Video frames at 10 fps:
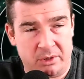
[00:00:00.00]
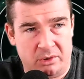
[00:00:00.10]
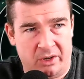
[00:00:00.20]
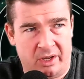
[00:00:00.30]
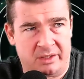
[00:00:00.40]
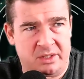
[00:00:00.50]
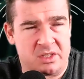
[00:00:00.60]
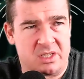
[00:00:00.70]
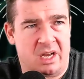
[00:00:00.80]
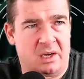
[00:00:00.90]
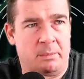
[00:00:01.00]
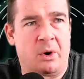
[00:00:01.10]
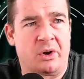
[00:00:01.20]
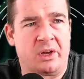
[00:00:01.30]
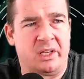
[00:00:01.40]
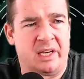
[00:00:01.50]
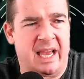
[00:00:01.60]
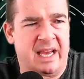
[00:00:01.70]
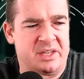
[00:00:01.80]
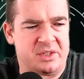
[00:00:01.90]
are looking at the stock market
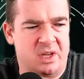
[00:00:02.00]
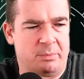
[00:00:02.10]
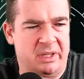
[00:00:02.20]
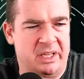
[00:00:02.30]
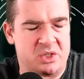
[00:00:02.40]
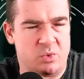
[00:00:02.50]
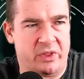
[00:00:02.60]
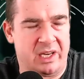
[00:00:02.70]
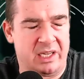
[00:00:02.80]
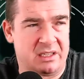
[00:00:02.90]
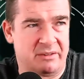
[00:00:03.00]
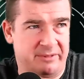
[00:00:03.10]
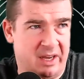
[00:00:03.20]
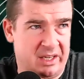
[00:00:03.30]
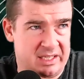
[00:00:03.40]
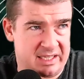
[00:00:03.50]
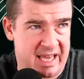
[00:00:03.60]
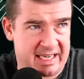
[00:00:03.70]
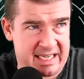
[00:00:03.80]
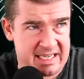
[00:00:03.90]
as a place where they need to find
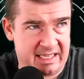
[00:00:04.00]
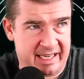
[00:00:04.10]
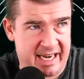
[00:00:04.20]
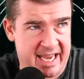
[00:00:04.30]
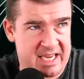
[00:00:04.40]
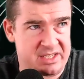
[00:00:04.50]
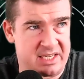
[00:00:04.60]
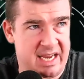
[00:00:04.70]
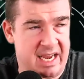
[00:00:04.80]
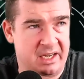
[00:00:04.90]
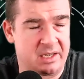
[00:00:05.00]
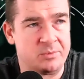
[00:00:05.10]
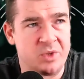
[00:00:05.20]
that needle in a haystack,